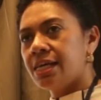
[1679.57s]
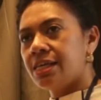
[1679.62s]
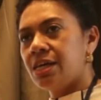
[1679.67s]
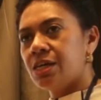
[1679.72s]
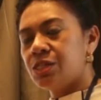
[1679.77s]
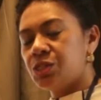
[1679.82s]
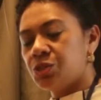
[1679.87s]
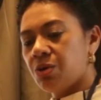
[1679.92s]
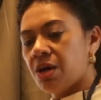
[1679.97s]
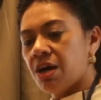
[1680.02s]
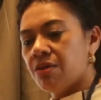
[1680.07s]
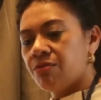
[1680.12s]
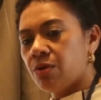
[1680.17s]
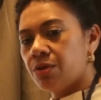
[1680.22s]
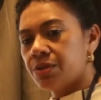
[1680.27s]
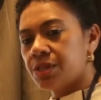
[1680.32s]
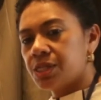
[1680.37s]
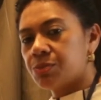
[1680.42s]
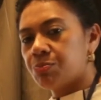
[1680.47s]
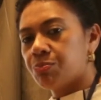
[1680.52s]
Yes, you have
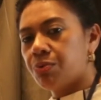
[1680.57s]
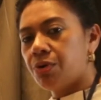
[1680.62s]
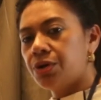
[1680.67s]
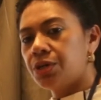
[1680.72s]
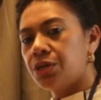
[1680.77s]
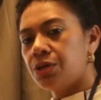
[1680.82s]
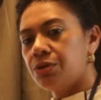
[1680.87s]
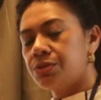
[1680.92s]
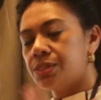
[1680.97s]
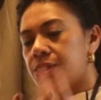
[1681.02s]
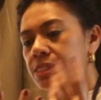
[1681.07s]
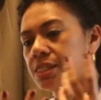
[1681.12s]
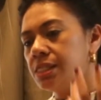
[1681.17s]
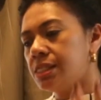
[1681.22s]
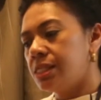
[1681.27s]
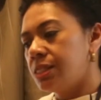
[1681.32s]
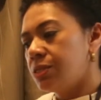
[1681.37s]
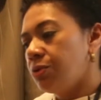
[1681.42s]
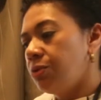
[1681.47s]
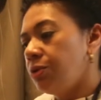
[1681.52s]
all this produce, this is